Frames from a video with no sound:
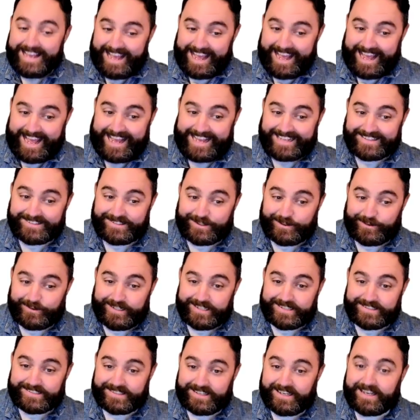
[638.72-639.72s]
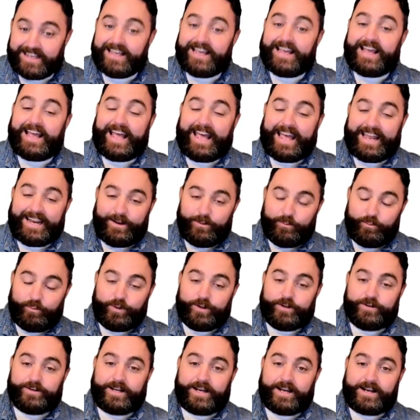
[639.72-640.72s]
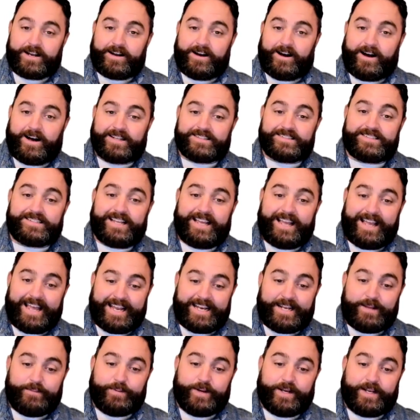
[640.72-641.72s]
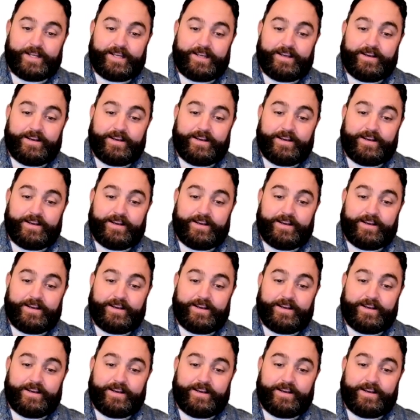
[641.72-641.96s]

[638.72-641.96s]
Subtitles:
asterisk, and it will not cost anybody